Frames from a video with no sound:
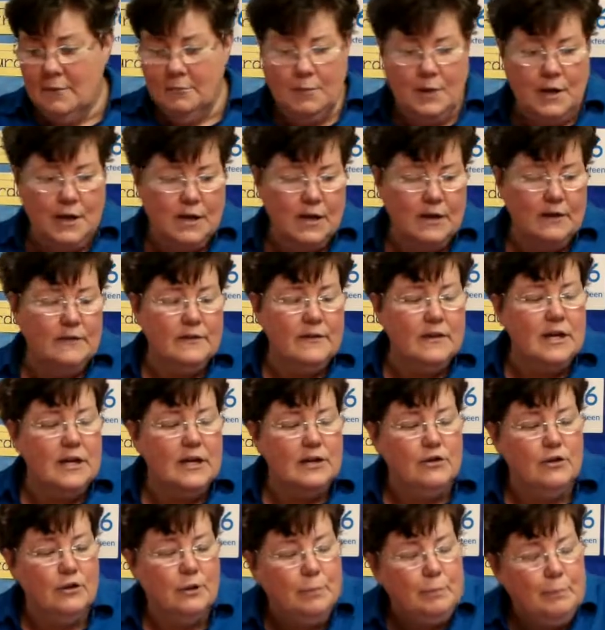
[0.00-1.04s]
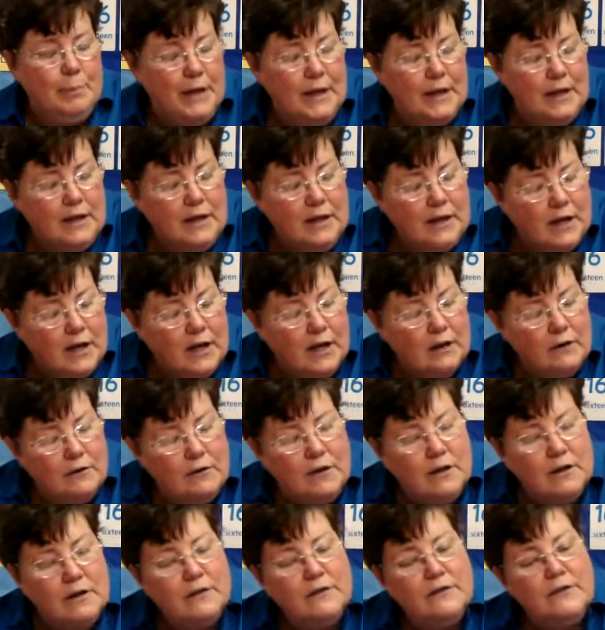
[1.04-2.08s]
because then your pink
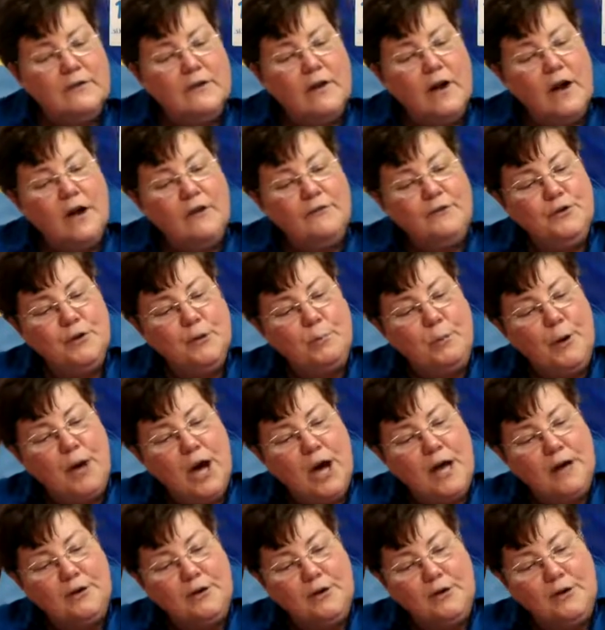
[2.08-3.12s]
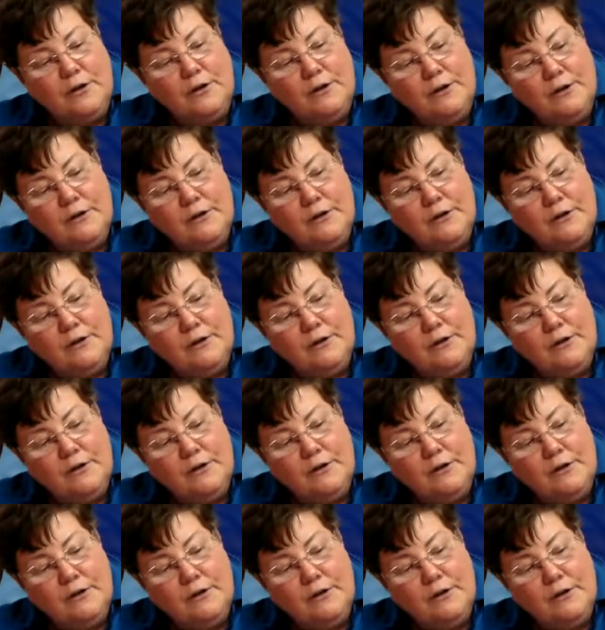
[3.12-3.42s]
areas of your bottle